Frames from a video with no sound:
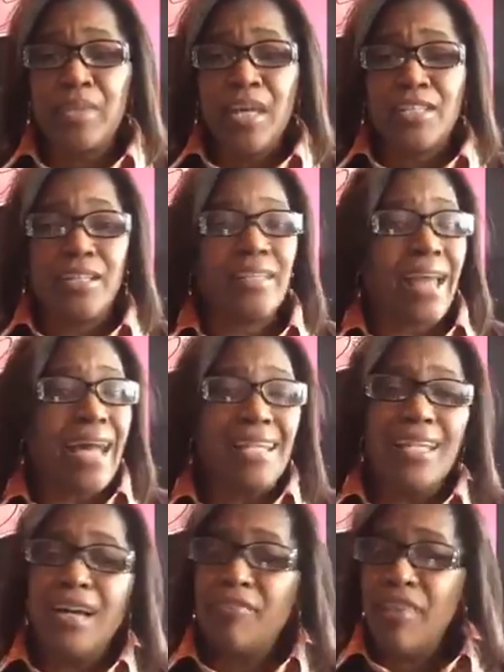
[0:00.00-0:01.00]
So I
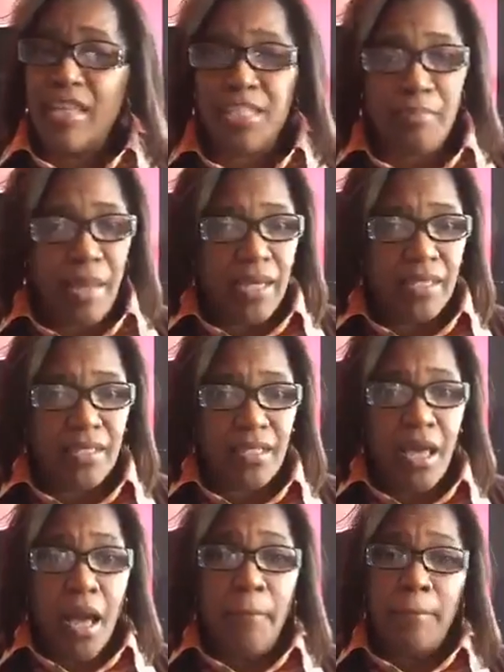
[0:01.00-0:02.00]
love that space,
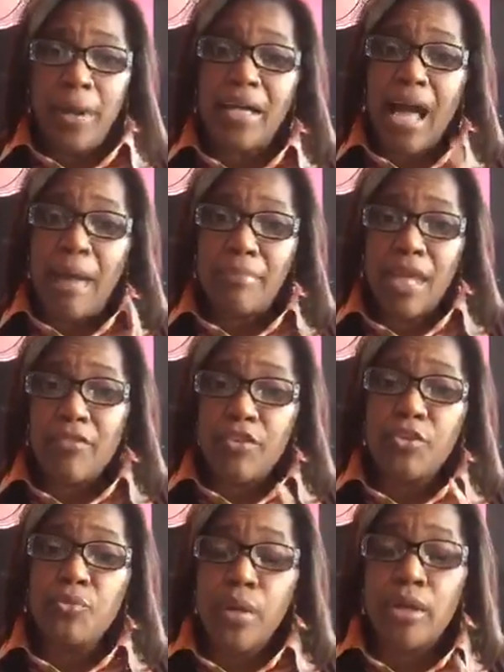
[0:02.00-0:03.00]
but I'm giving
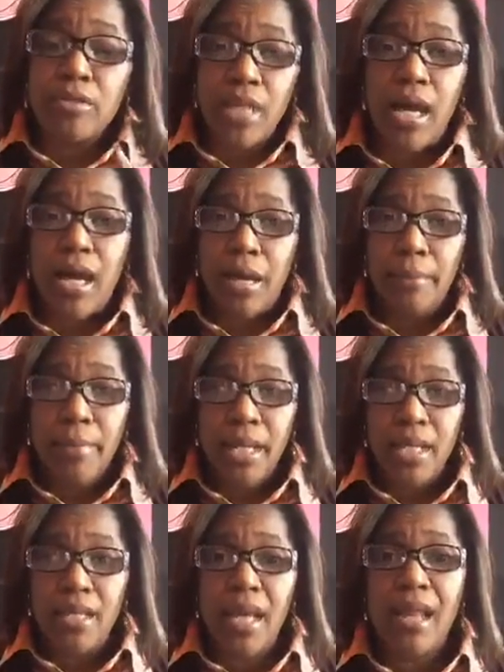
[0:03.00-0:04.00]
you real time,
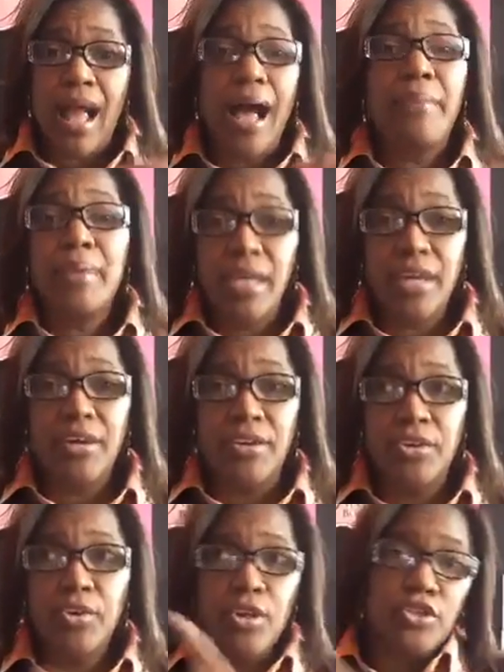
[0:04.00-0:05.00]
meaning that I'm here.
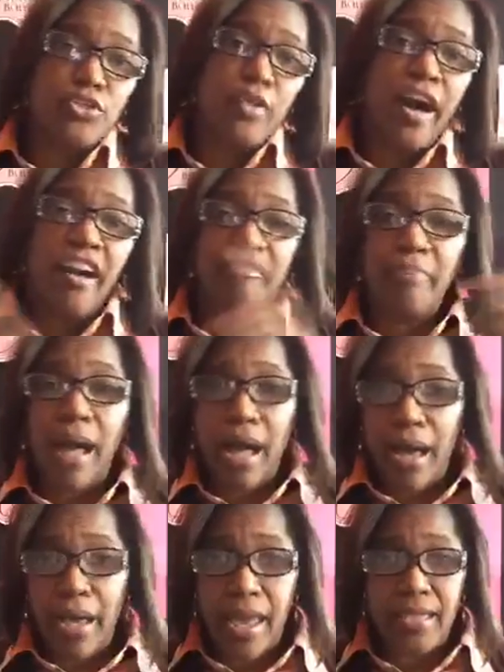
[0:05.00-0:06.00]
You can drive
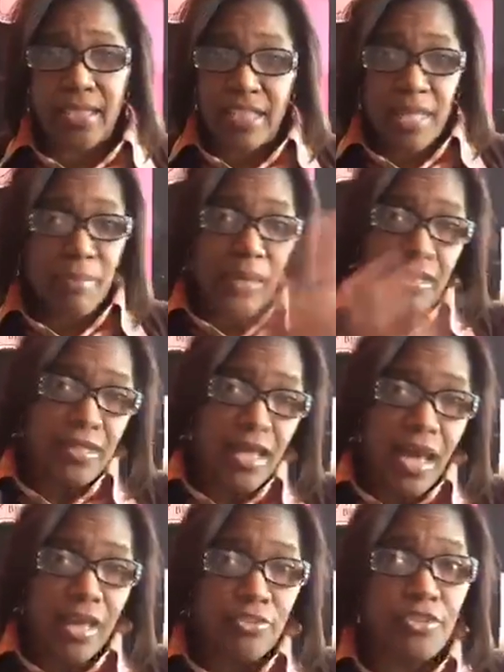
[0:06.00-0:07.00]
by and see my
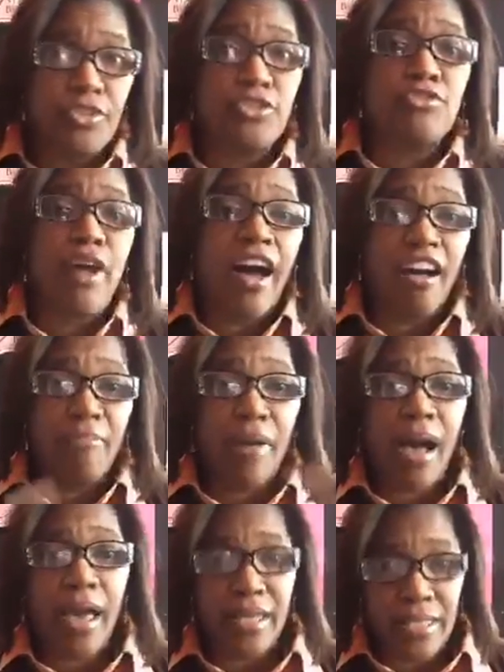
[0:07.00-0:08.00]
designs. You can drive
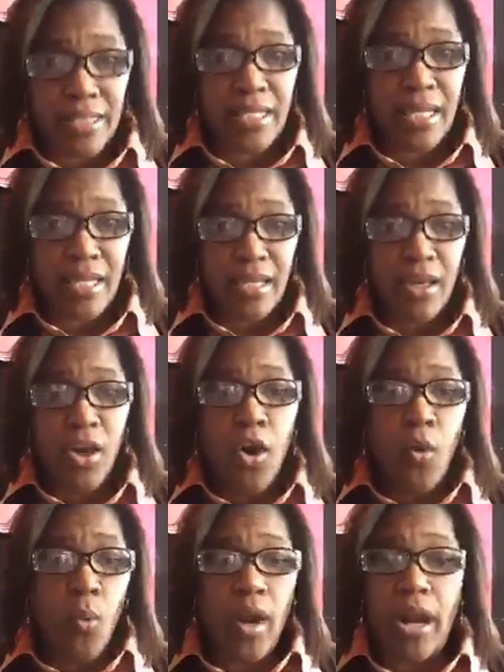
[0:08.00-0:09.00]
by and see
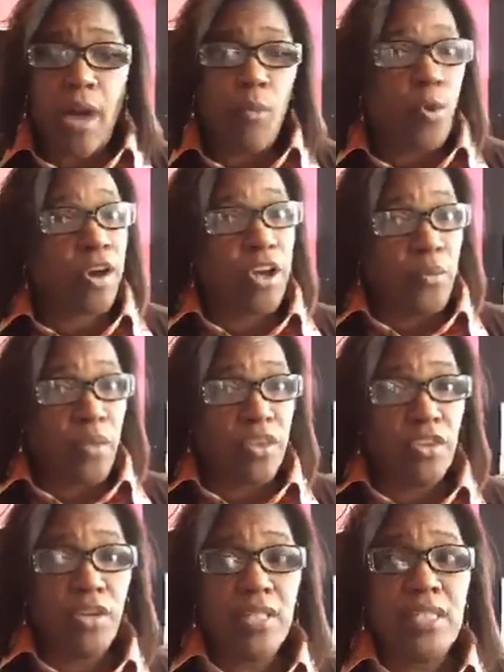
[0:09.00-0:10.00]
what I'm working with.
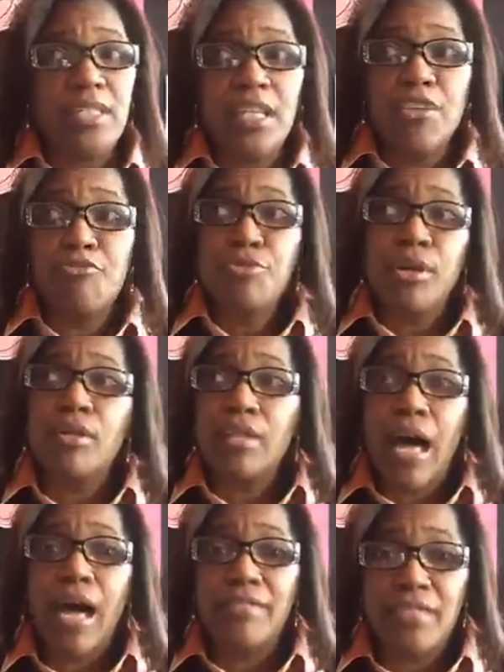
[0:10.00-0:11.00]
You can see real
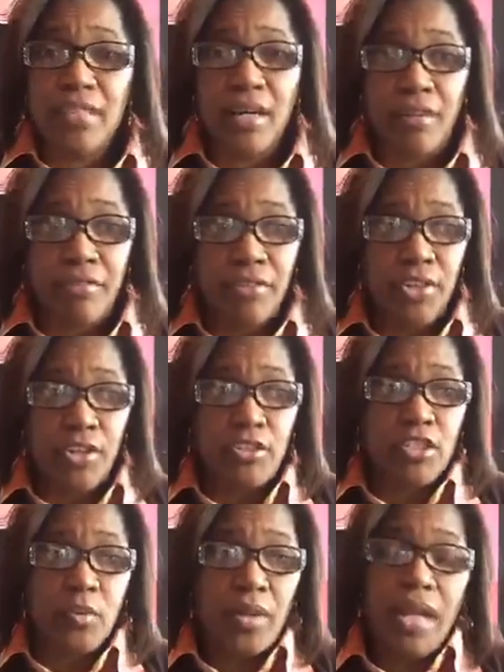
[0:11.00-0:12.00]
live stuff, you know.
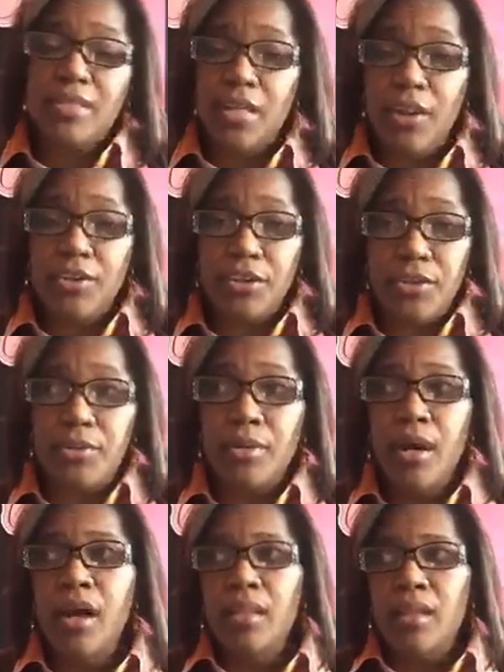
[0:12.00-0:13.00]
So when I tell you
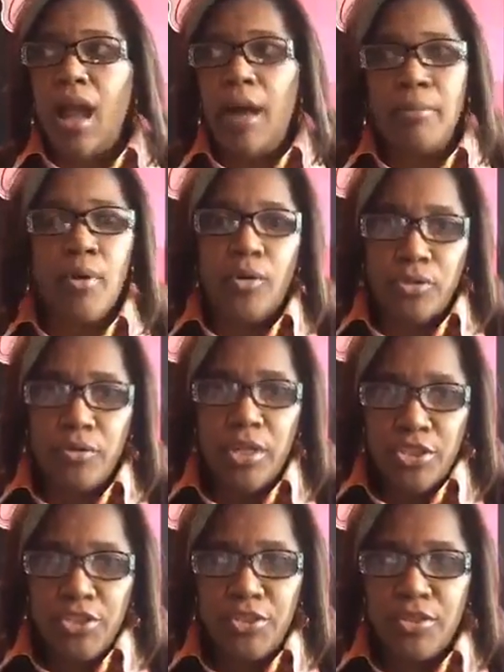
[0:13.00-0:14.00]
that I'm going through
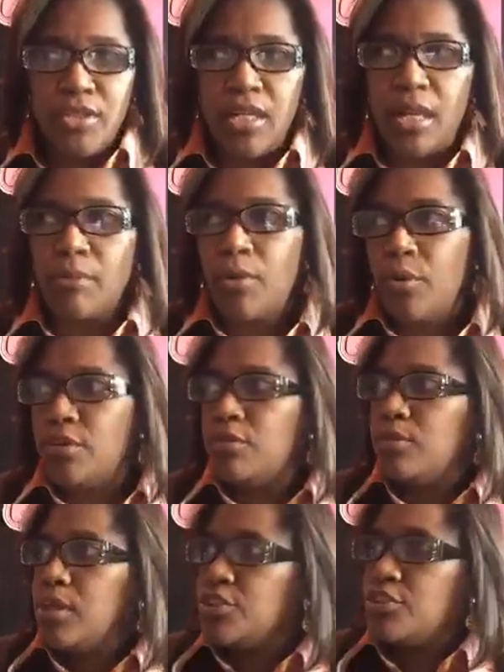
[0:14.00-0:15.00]
issues and I'm going through
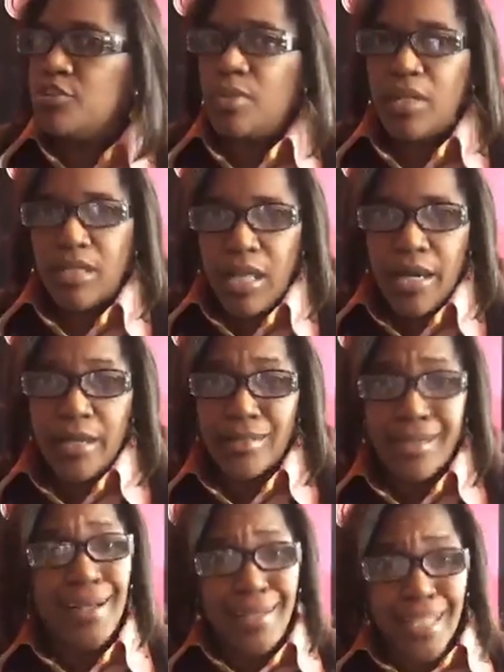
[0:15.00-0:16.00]
issues with clients,
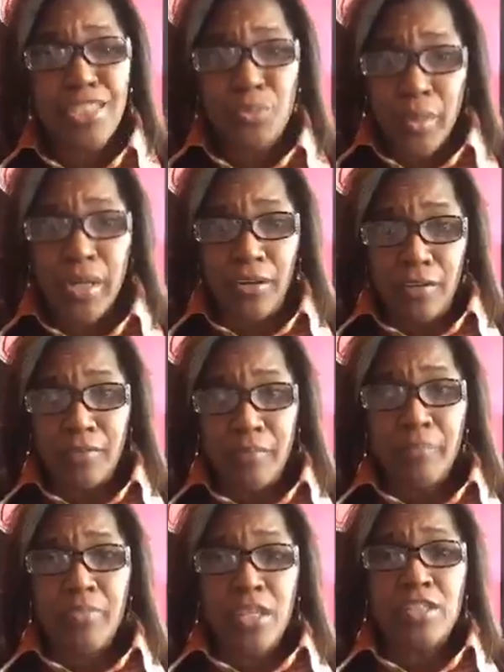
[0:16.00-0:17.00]
that's real.
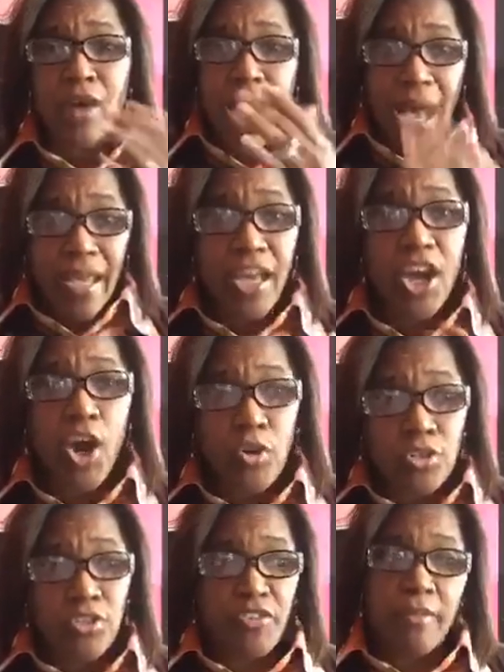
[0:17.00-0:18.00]
So I can
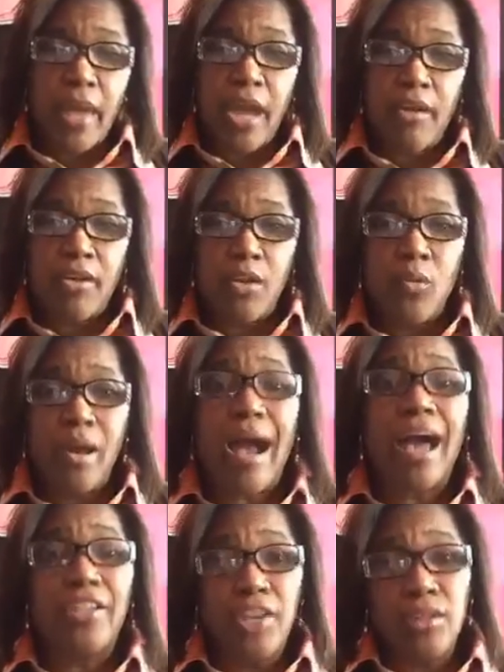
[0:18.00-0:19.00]
coach you from an area where
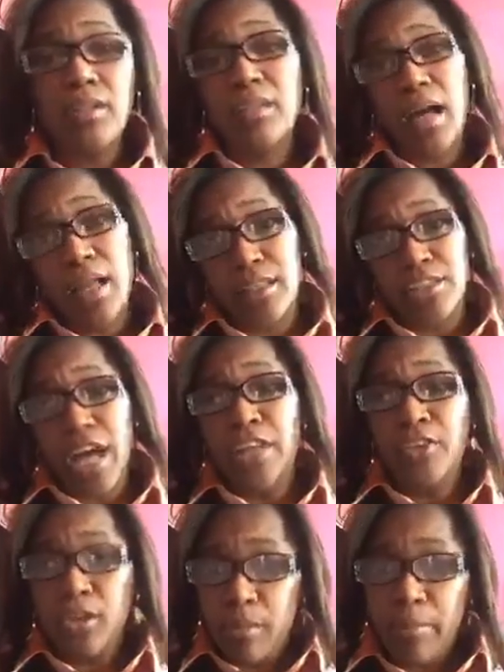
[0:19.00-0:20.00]
I know the knowledge. I
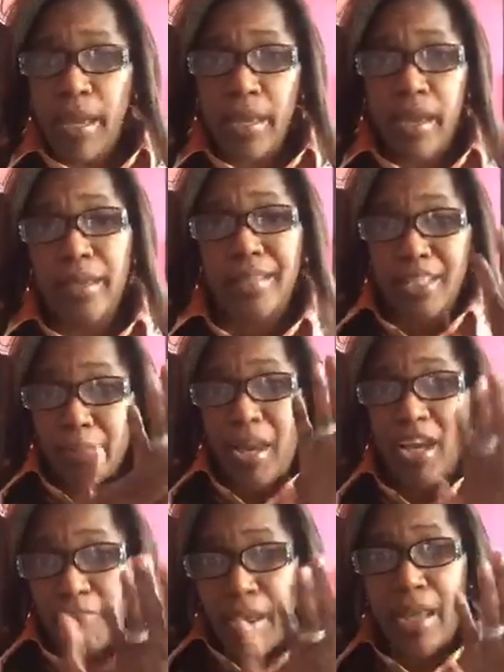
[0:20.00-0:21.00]
know the back, like the back
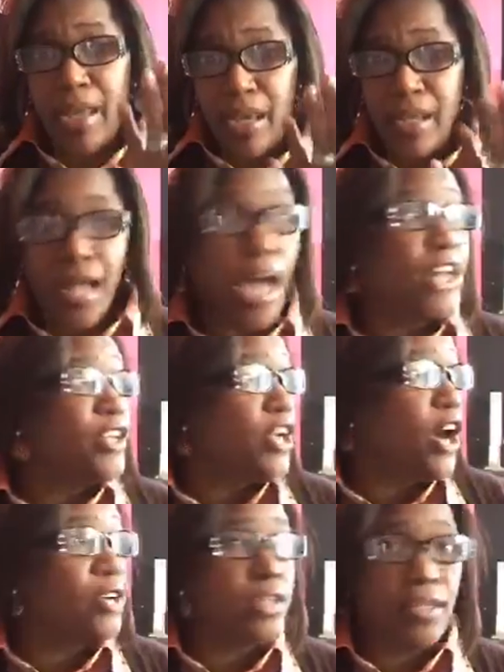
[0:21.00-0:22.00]
of my hand. I
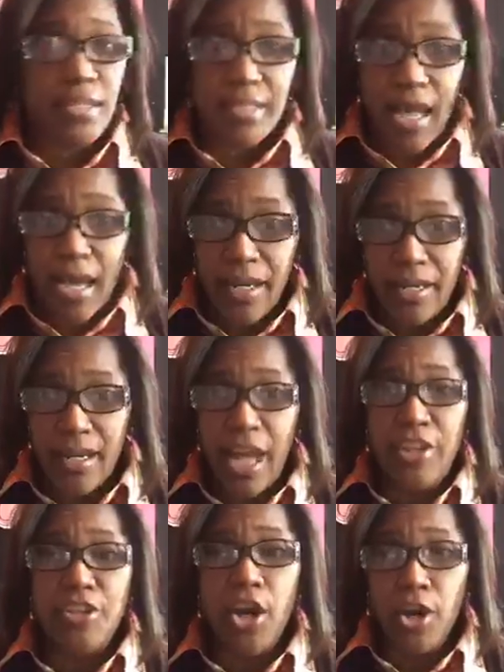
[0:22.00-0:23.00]
know the designing. I
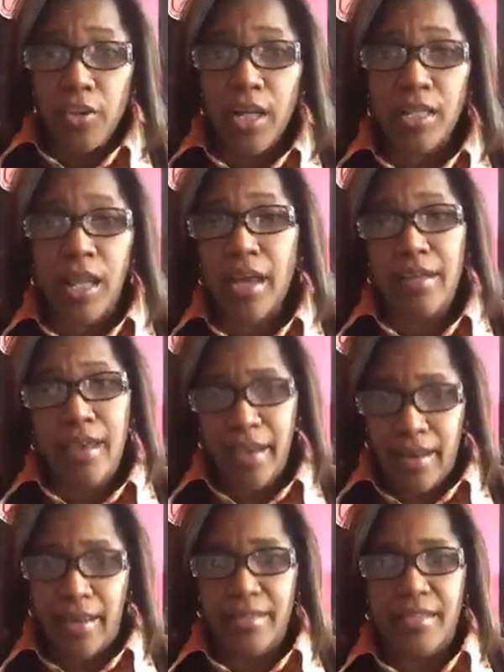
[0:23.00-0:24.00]
know the client
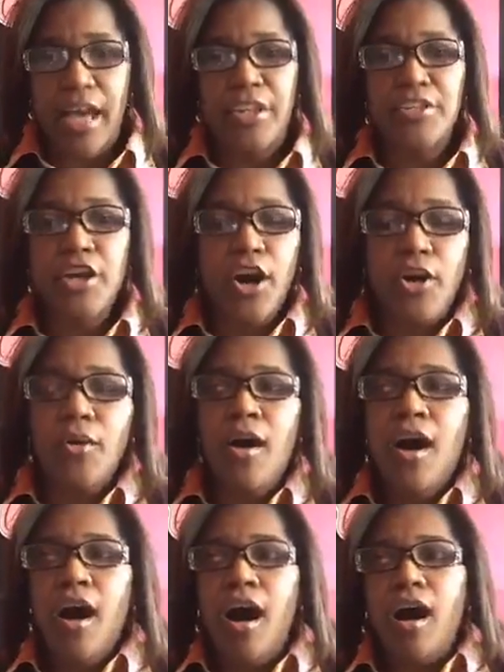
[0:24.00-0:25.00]
headaches. I know
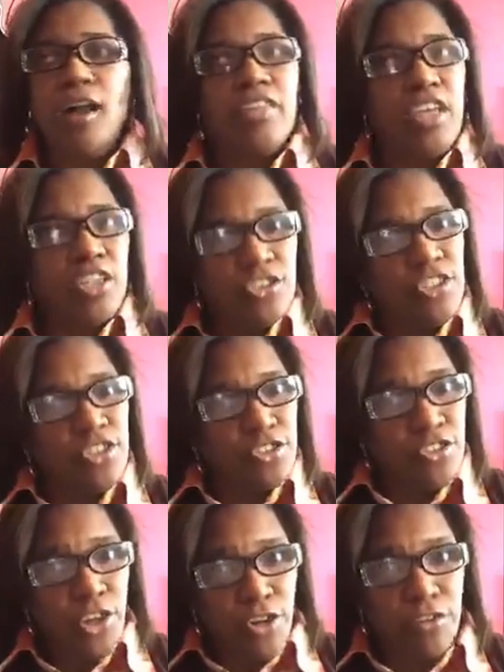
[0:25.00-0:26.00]
all the issues that you
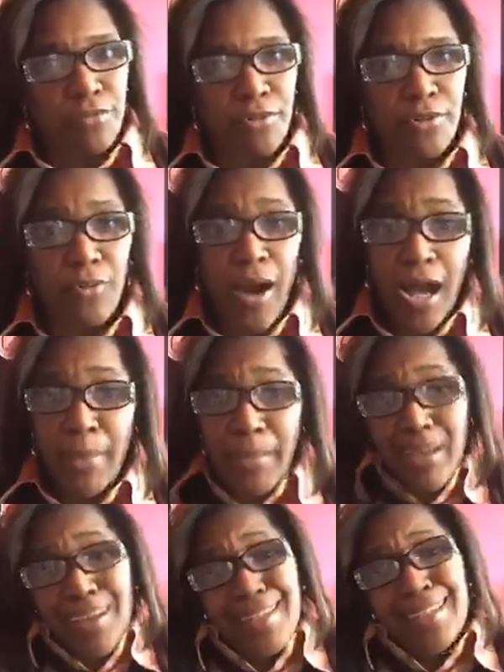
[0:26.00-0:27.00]
go through. Why?
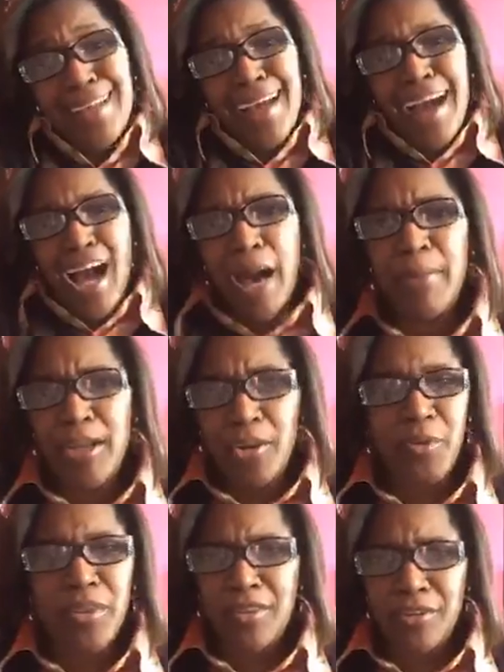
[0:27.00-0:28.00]
Because I'm in it
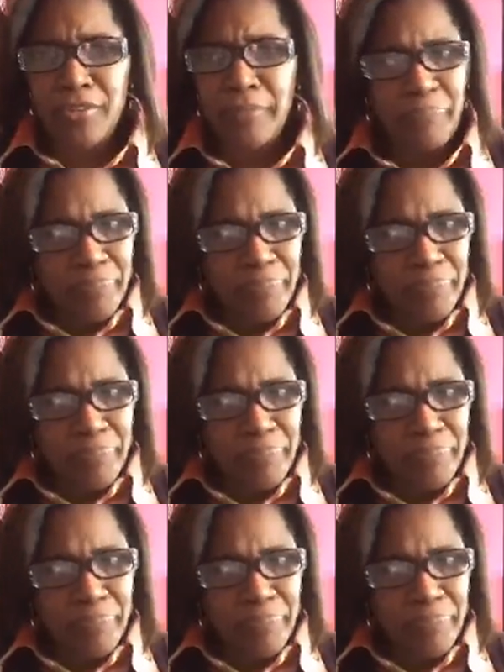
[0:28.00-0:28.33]
with you.